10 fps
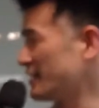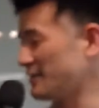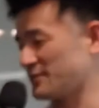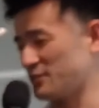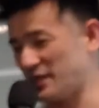
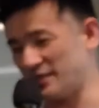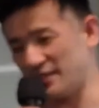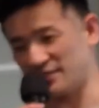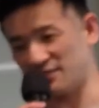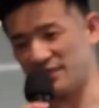after many
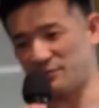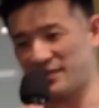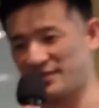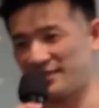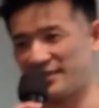days of
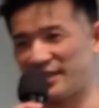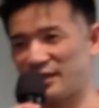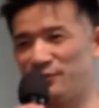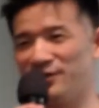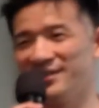debugging the
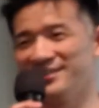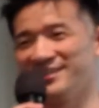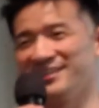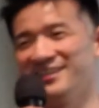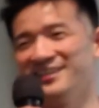cable,
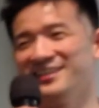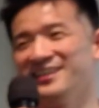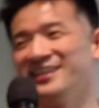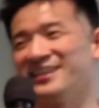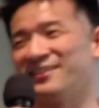
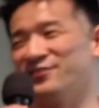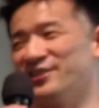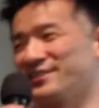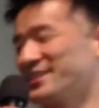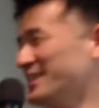it
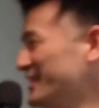worked.